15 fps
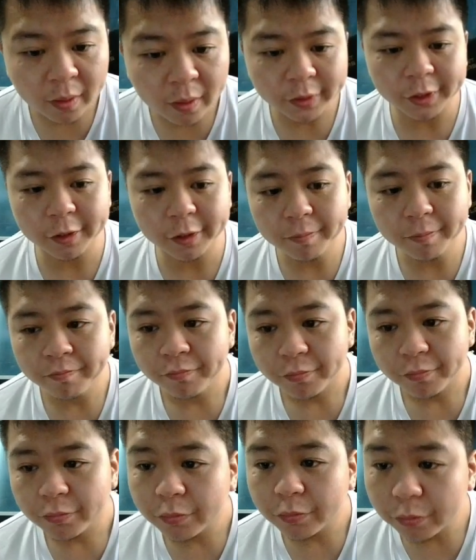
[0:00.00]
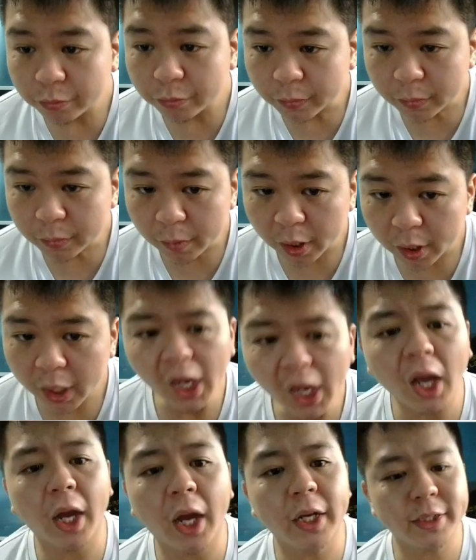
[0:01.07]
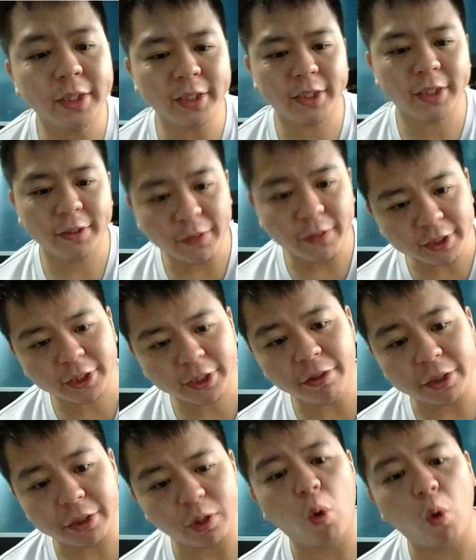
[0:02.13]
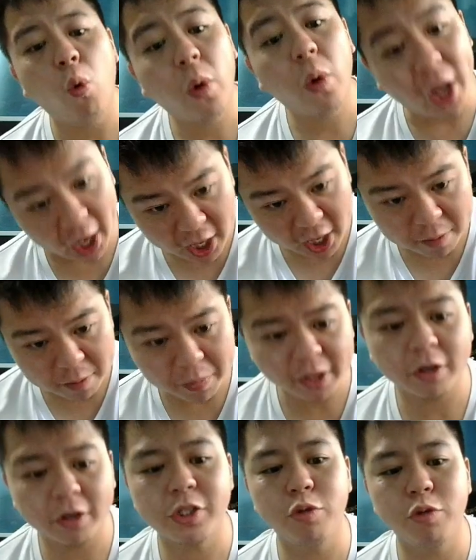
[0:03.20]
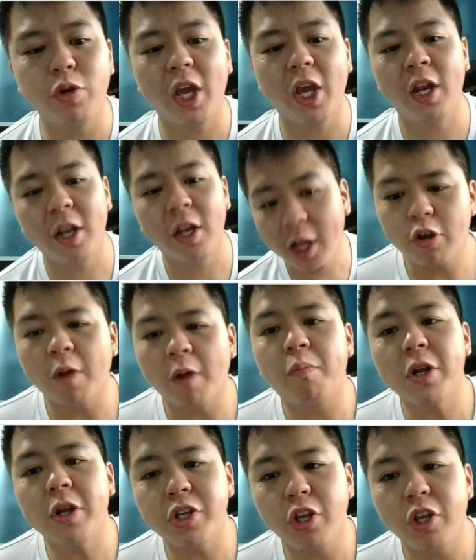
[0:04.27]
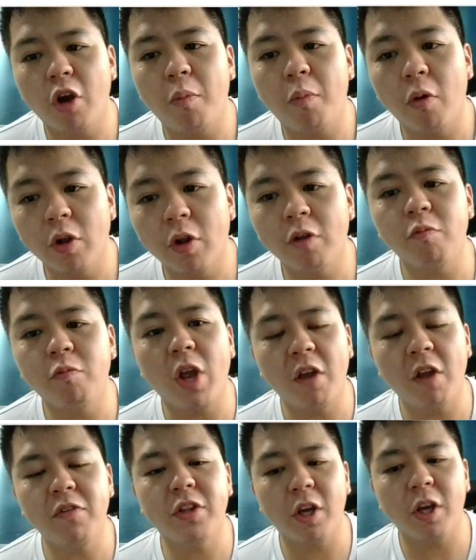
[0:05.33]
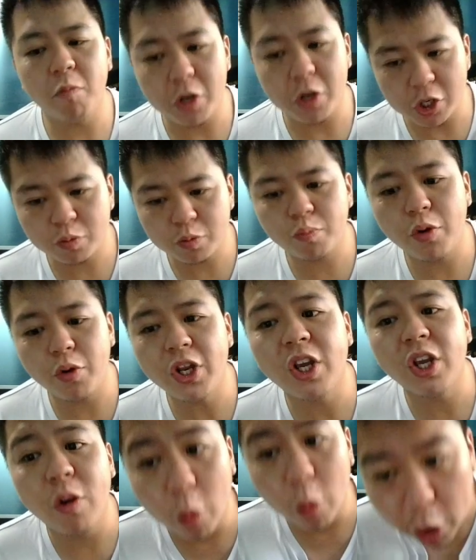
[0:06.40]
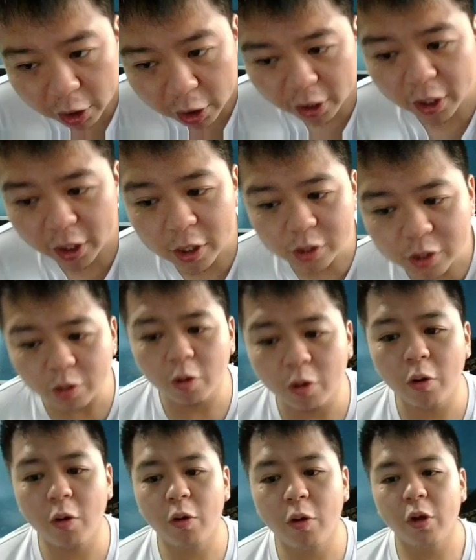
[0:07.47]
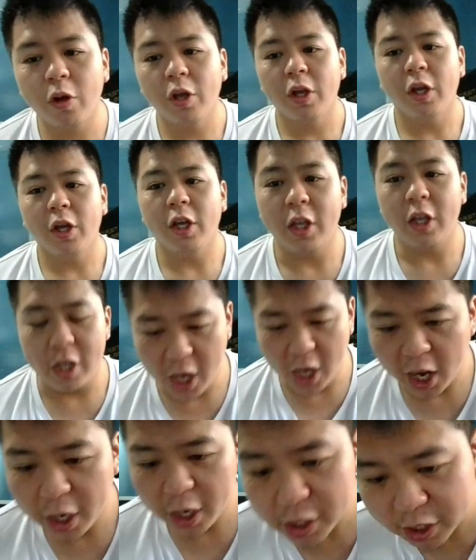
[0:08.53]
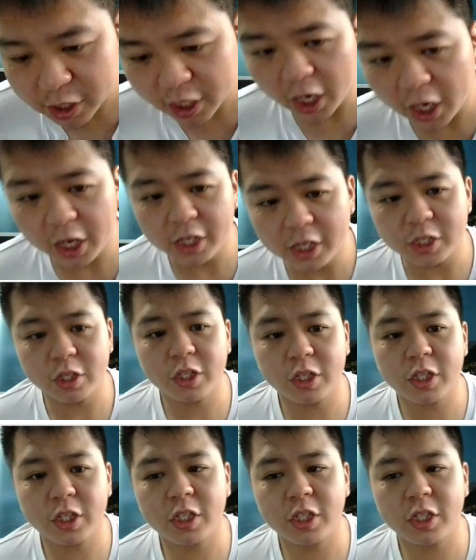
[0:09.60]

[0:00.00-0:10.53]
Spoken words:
So yeah, the first skill is okay, because you can pressure your opponent every turn, which is pretty good. So yeah, this card is